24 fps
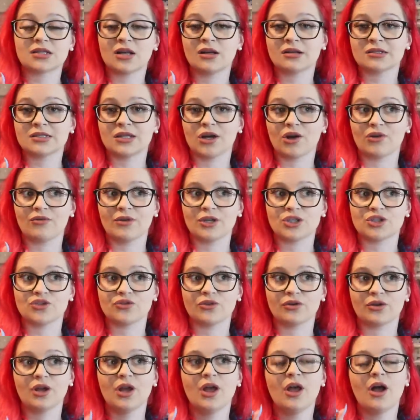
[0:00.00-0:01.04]
Tuk Tuk
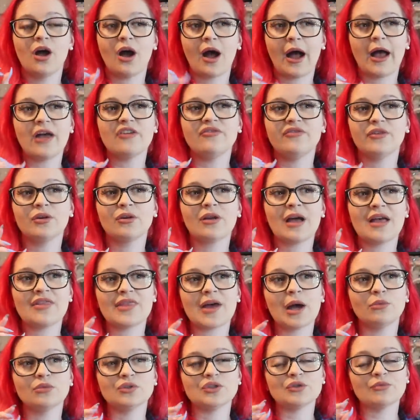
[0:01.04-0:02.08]
restaurant. I feel like
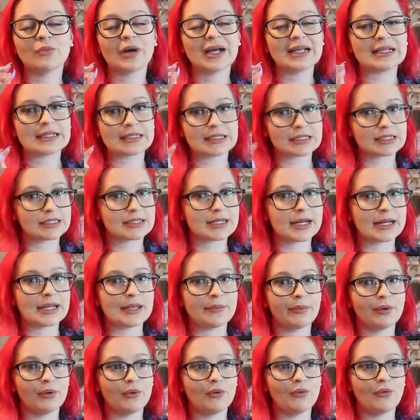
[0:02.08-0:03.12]
that was my
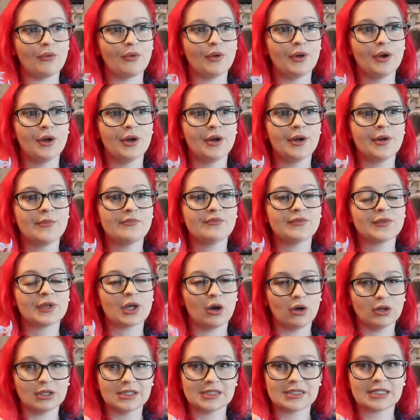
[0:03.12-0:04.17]
staple
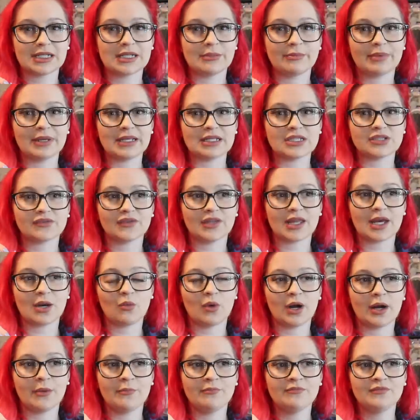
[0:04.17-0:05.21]
holiday piece for that
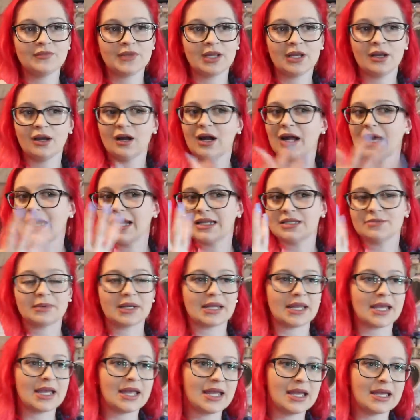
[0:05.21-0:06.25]
one. I had my
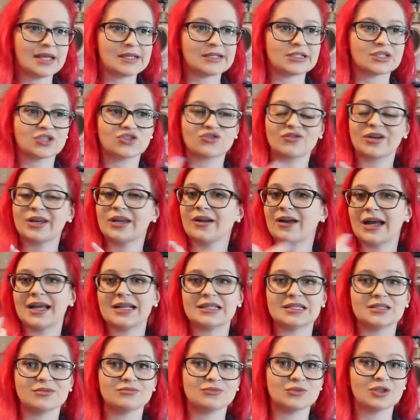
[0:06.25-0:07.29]
hair straight, I
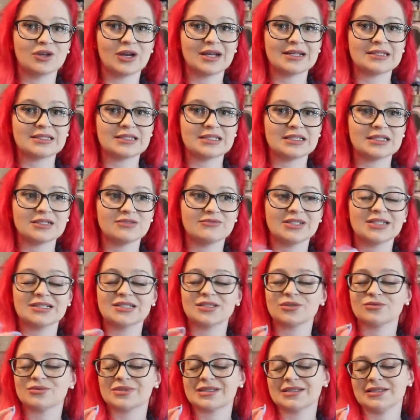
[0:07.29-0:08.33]
had some nice earrings,
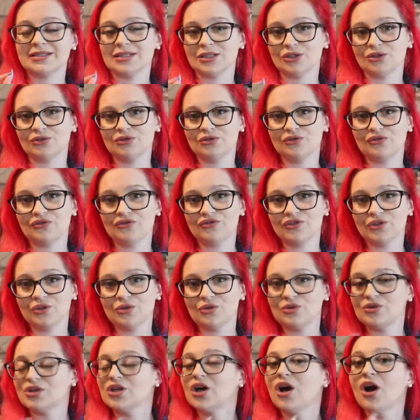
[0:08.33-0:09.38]
I was eating good
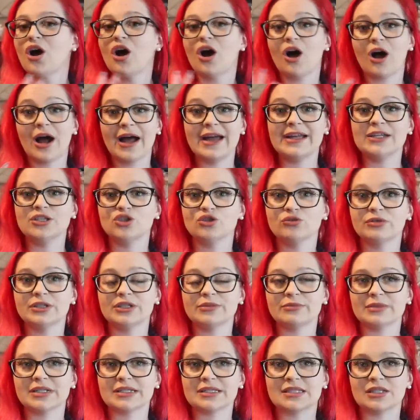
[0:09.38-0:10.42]
food, I enjoyed
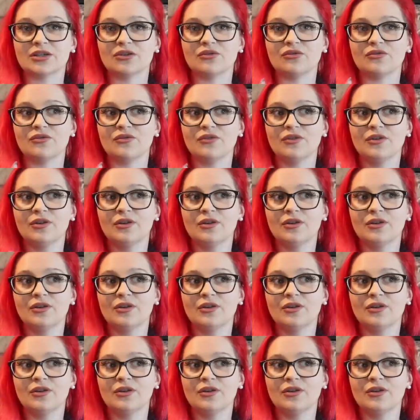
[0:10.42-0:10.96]
myself.